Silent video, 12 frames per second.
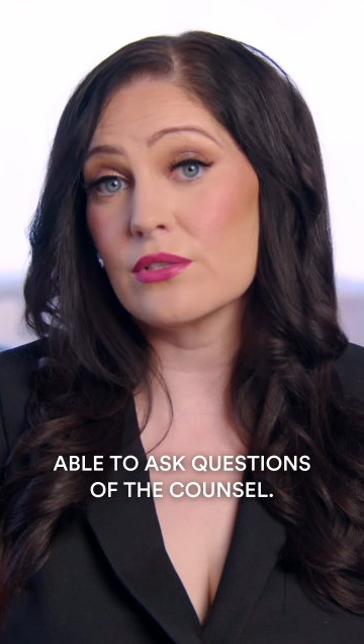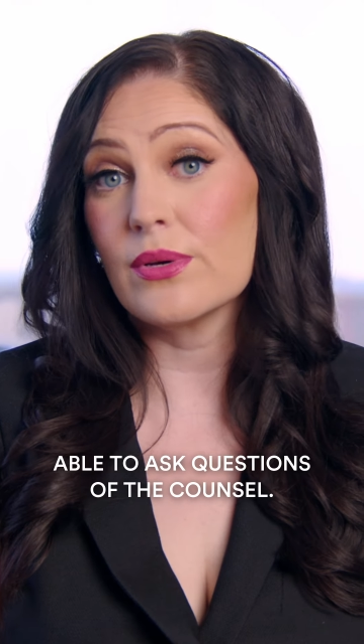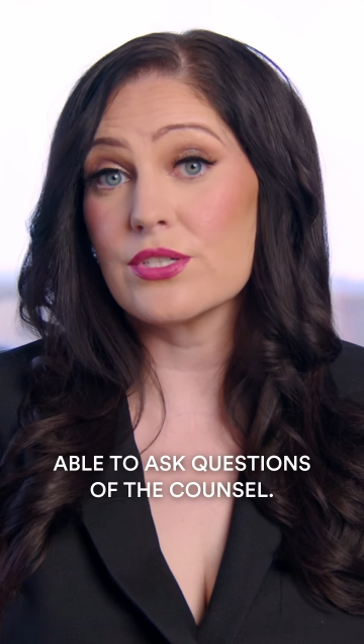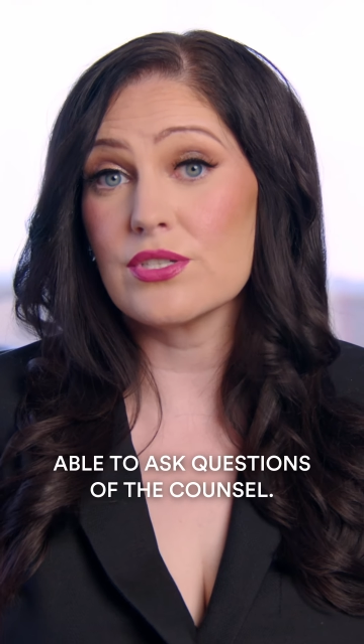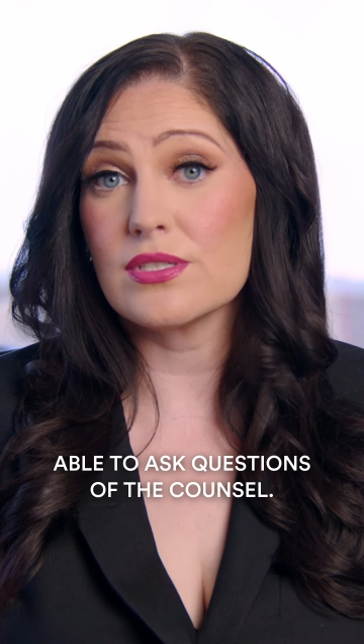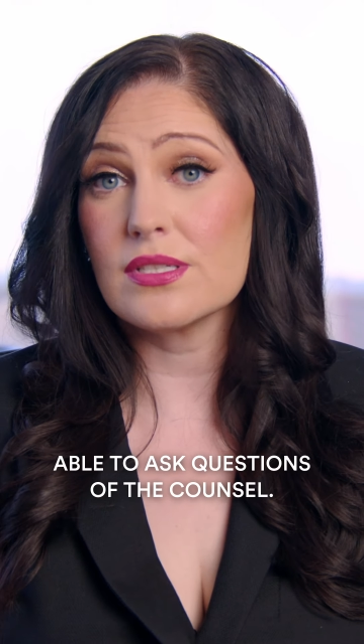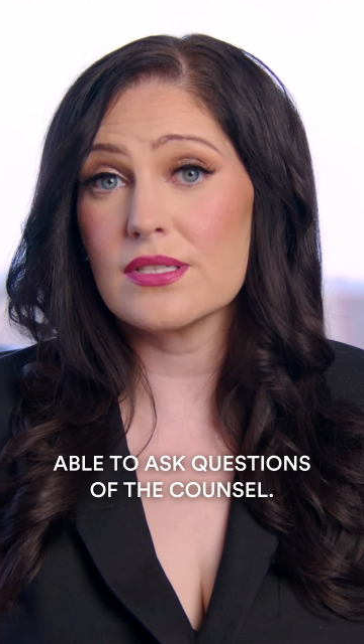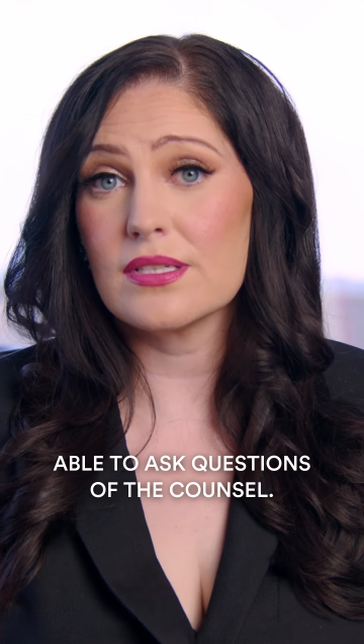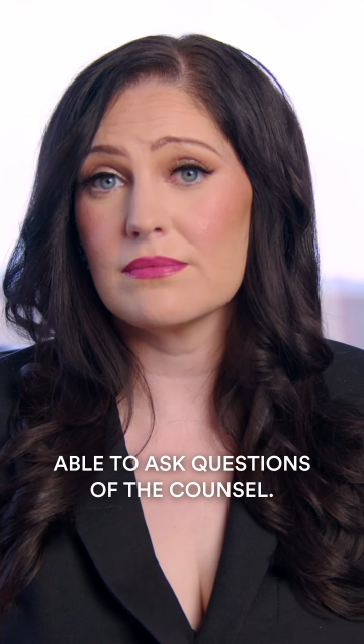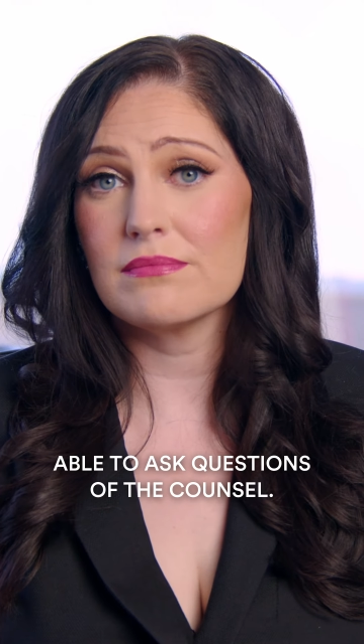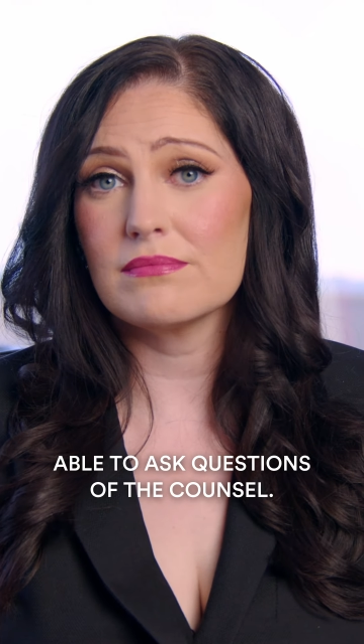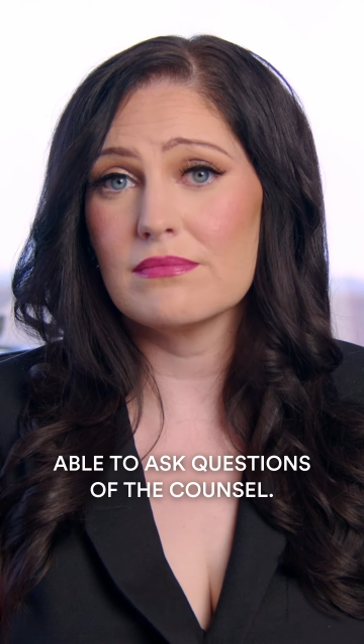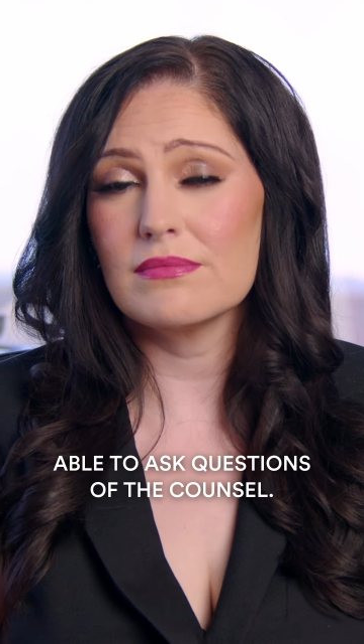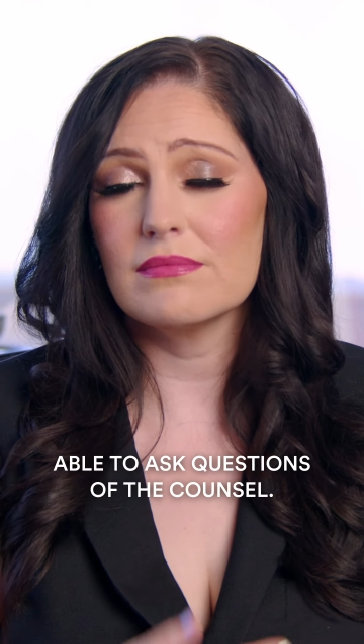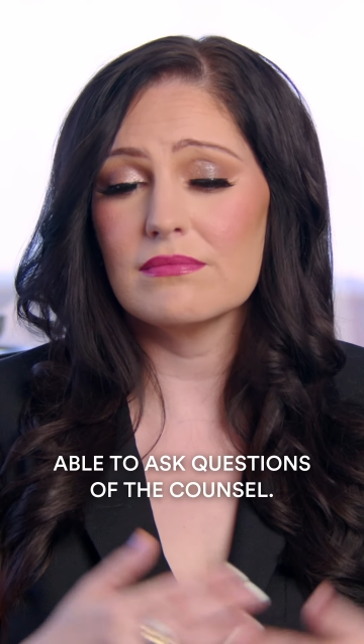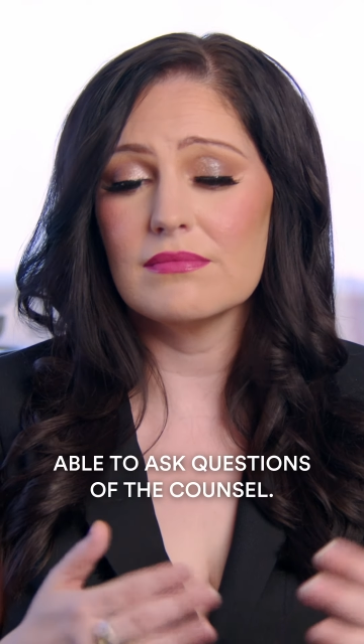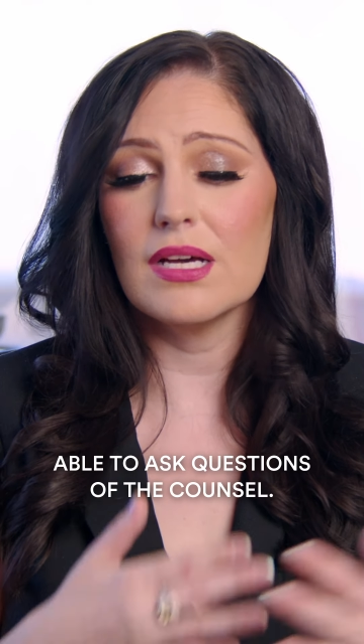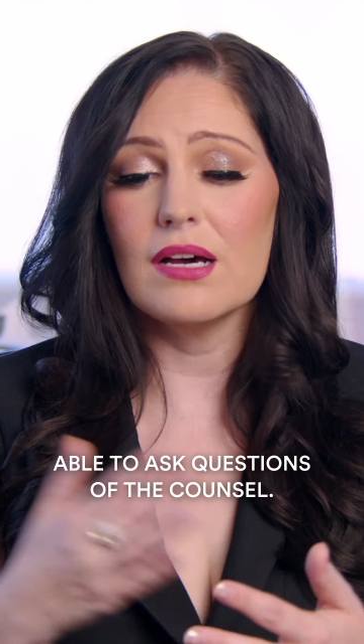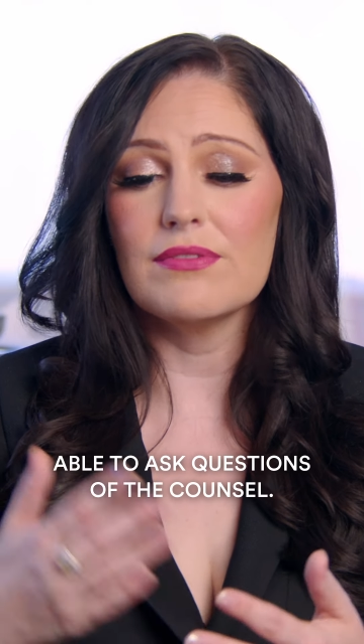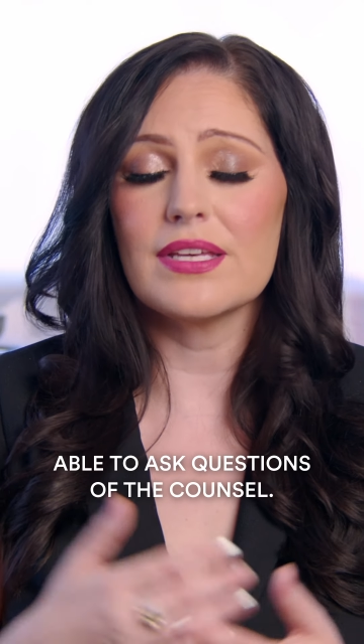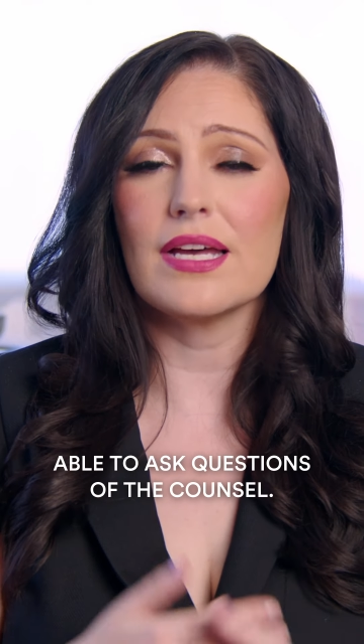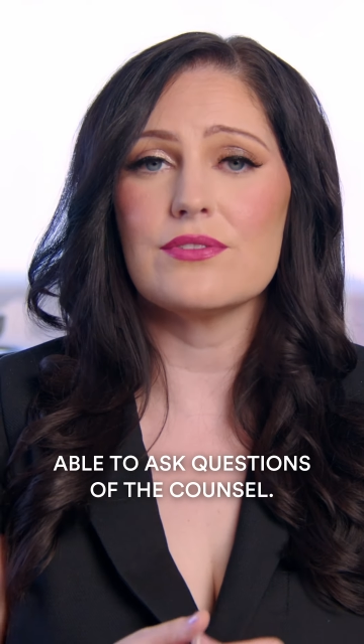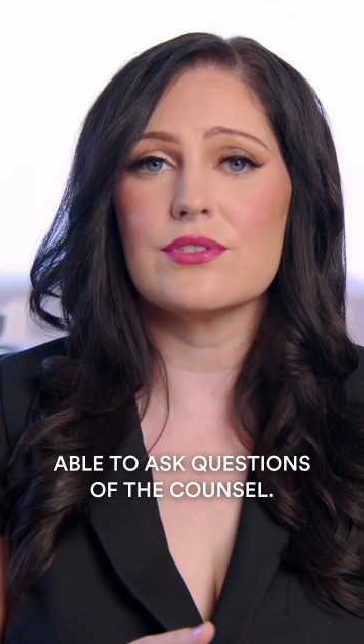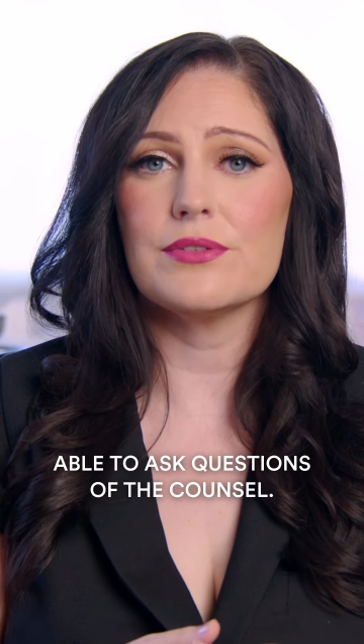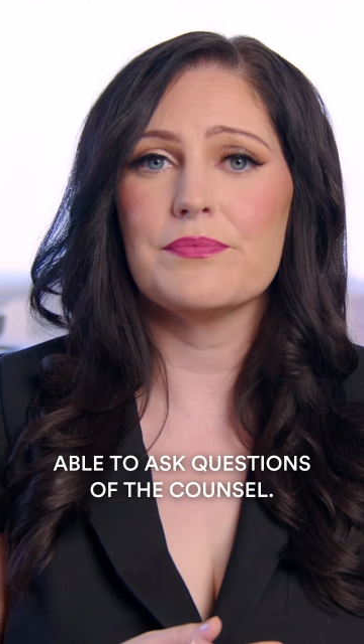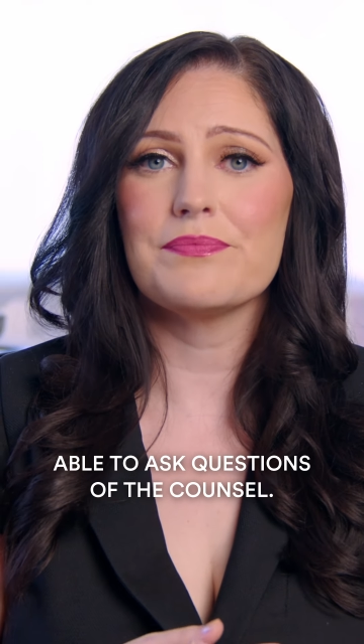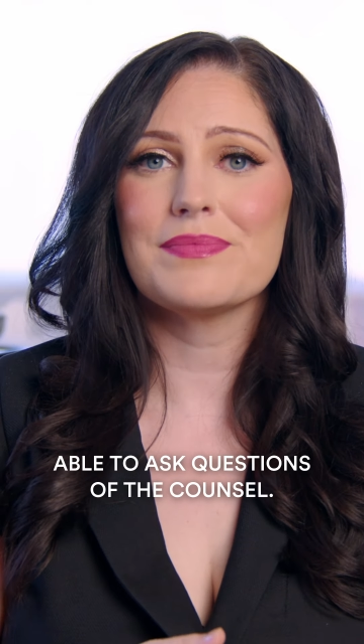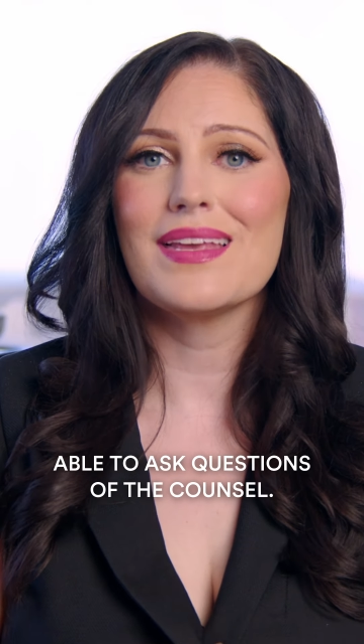questions of the of the counsel.